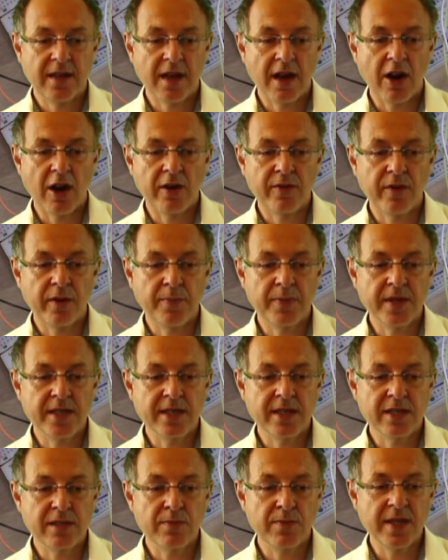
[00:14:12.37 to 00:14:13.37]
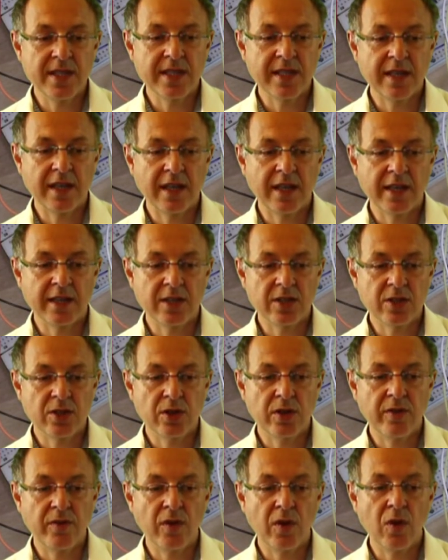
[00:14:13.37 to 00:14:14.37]
hardware pieces missing, like the
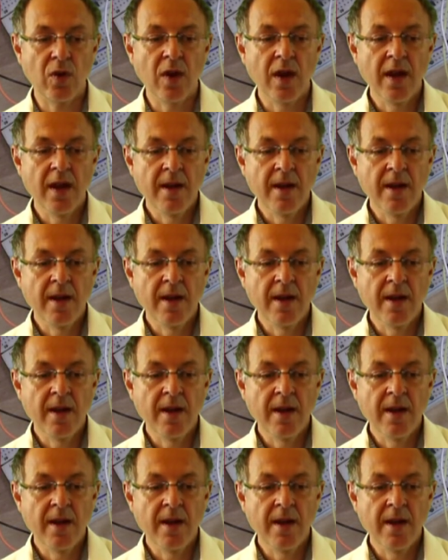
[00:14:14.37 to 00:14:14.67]
servo,